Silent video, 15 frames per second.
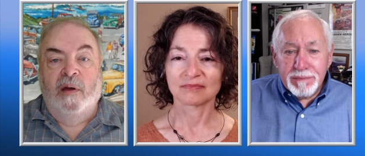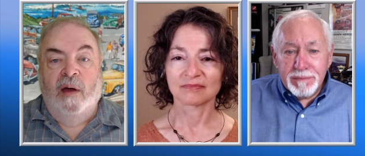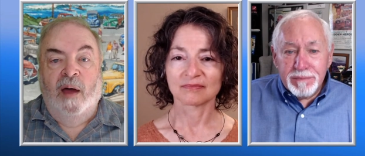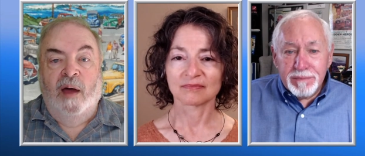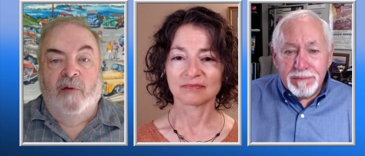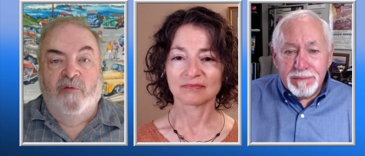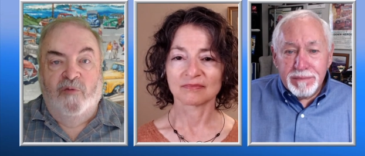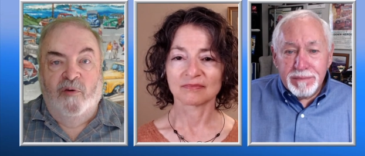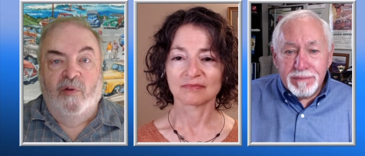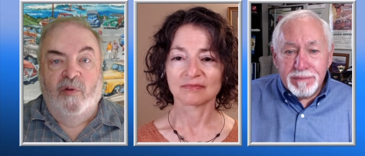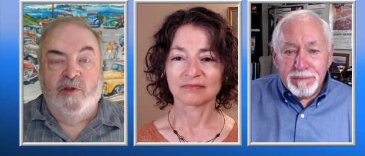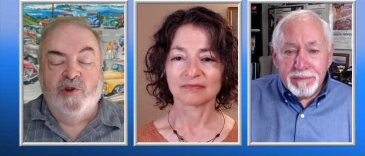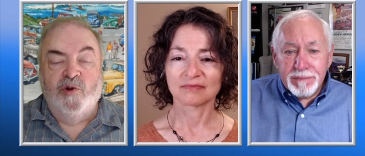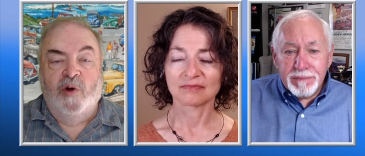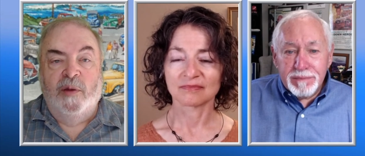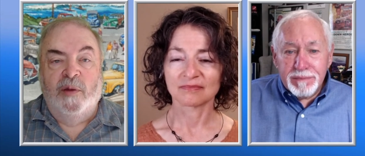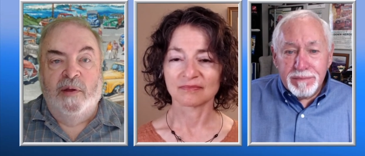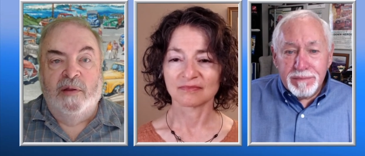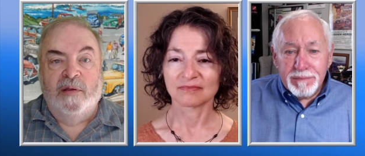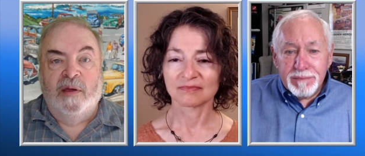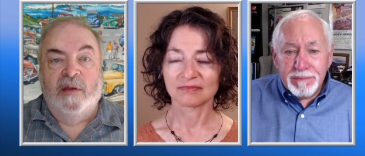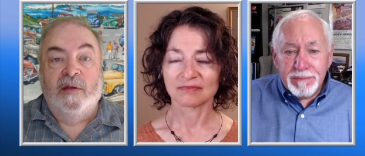Speaker 1: have full enjoyment
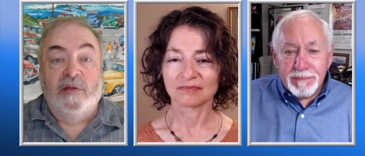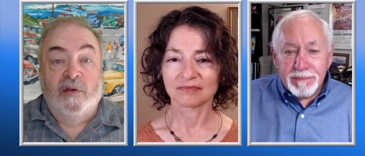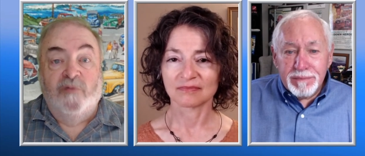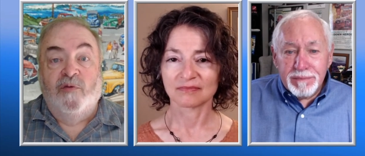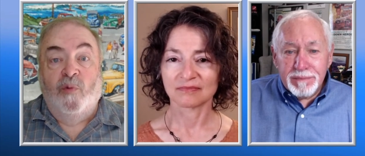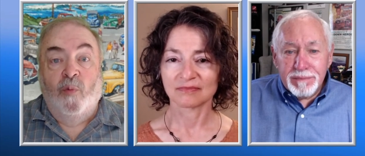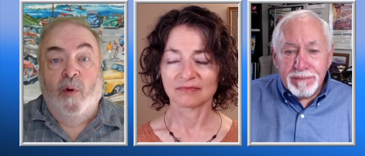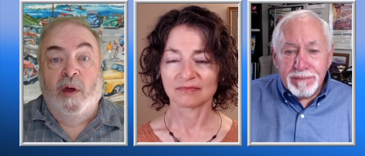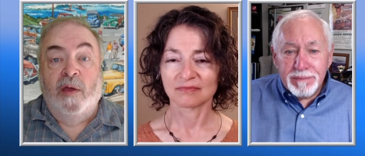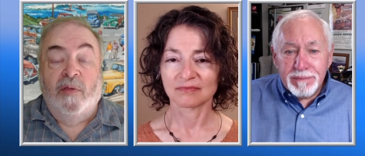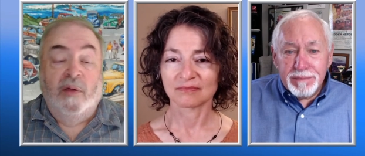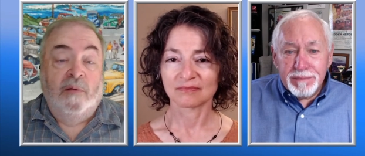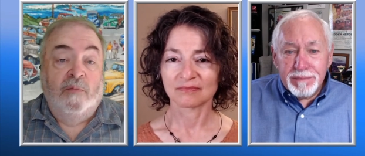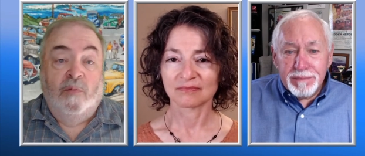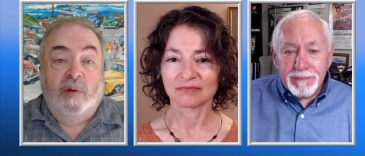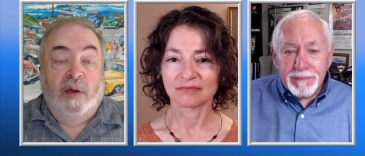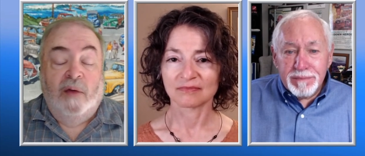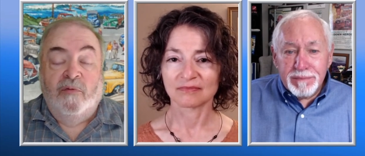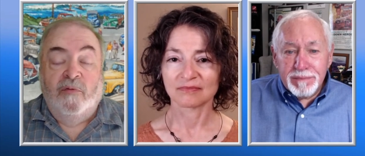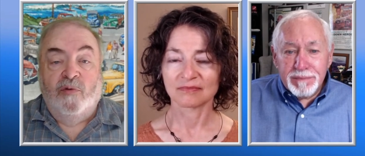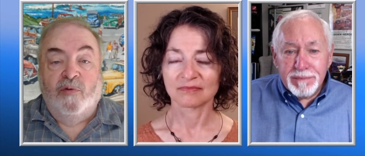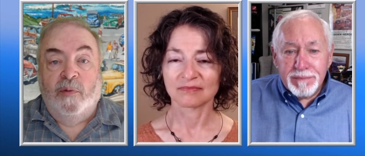in a different way than we ever
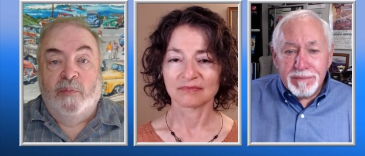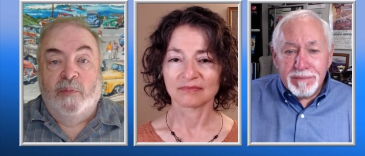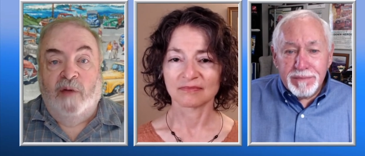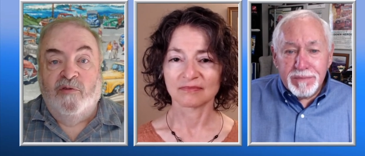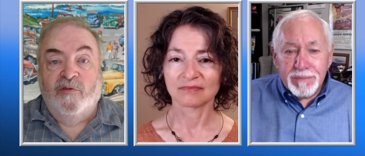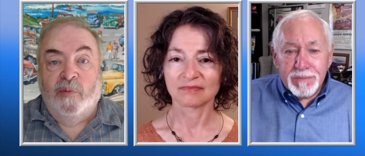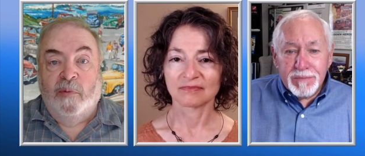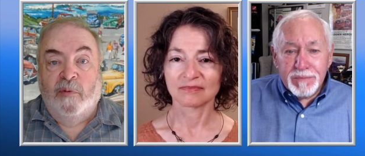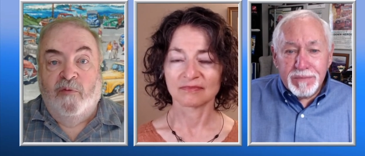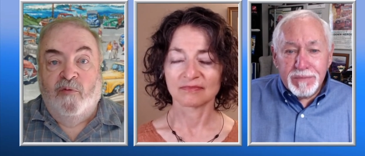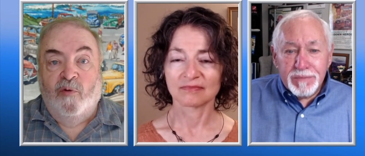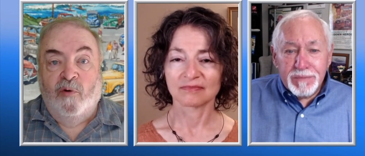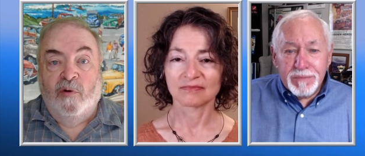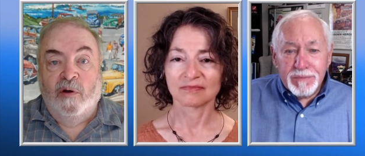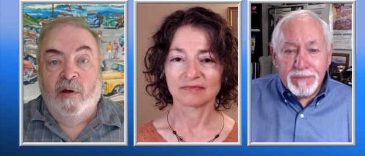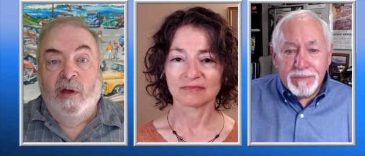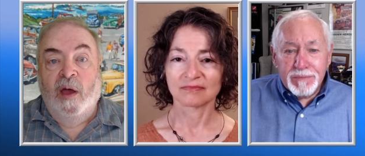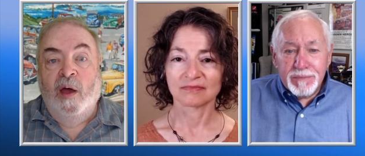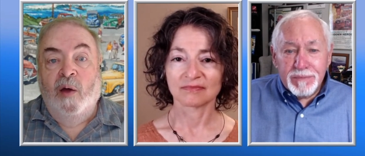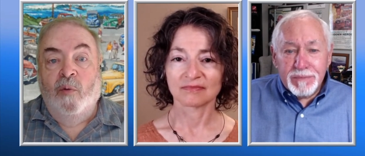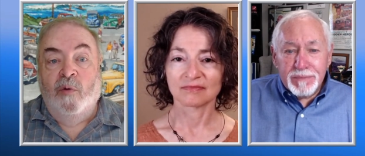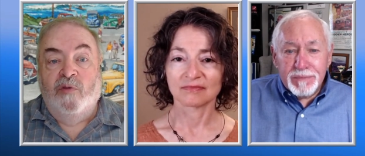thought possible before
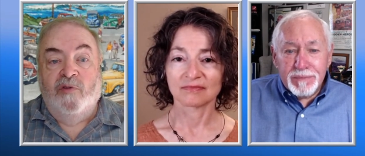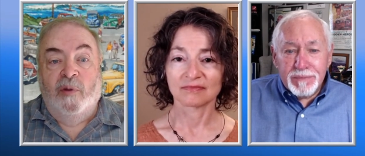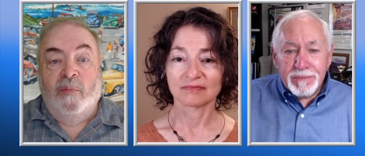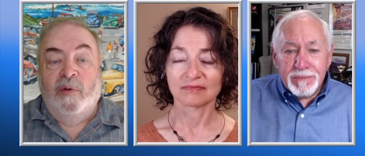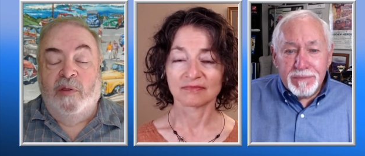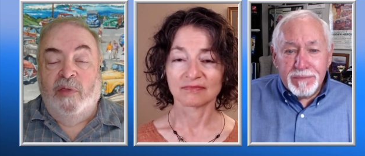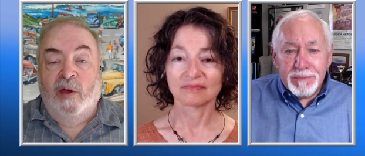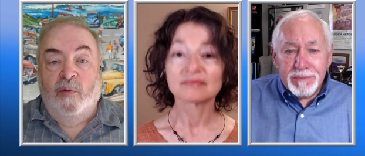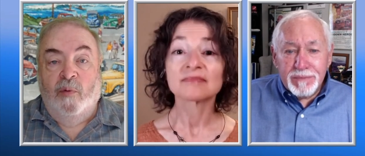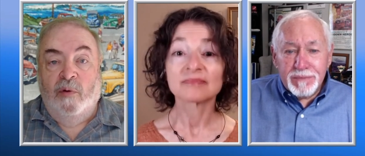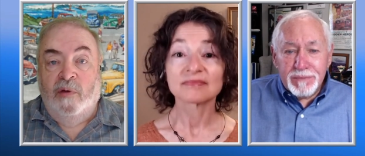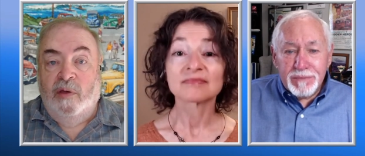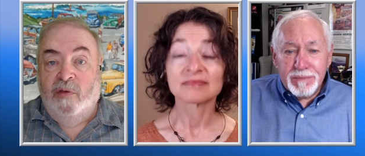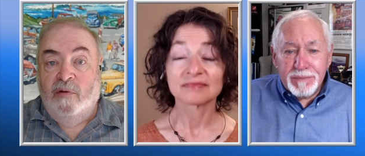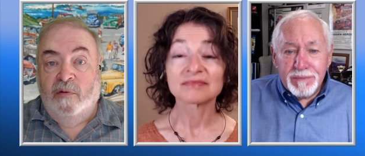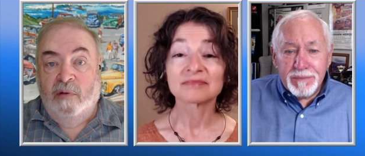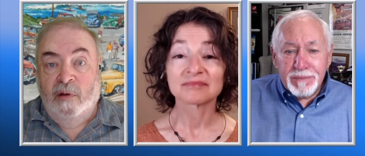with somebody that we're either